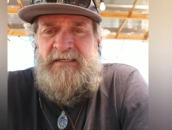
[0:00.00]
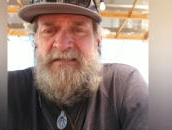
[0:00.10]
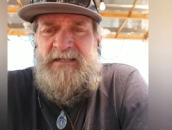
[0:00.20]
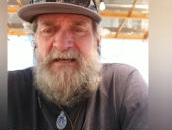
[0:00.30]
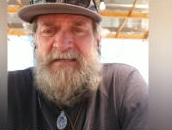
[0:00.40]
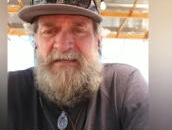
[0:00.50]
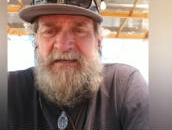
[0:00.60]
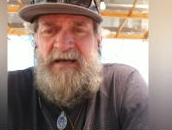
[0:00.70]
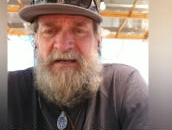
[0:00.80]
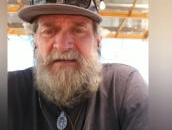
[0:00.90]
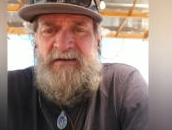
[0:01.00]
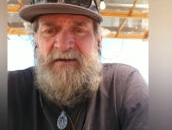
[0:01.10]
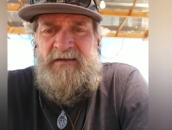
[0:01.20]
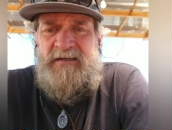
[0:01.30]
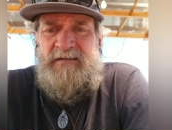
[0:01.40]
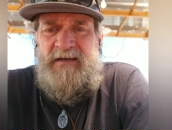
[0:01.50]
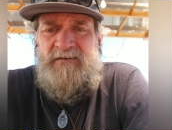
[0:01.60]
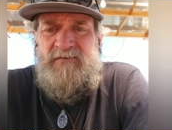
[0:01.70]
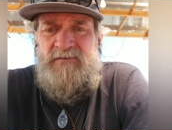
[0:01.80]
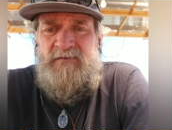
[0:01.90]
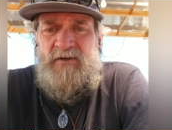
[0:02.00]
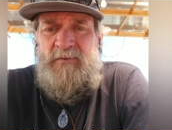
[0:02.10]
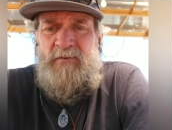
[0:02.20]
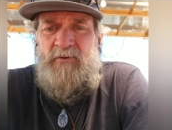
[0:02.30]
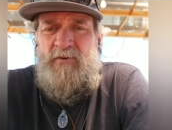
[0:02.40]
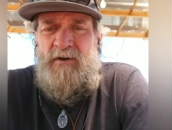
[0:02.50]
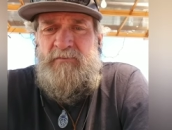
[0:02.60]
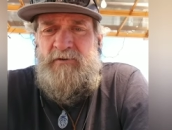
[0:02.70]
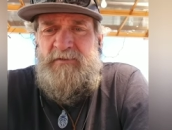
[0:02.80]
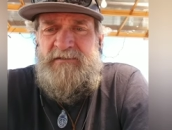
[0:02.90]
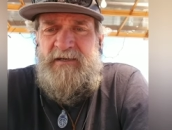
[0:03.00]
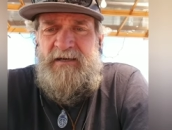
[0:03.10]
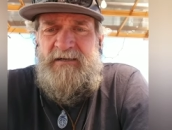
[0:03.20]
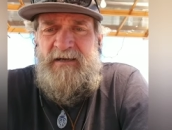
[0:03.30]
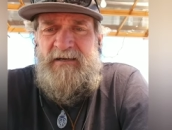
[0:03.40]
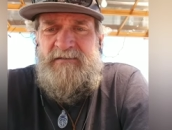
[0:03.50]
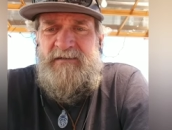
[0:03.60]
until I can get out of here and get down to Vilcabamba where I'm going to be staying at.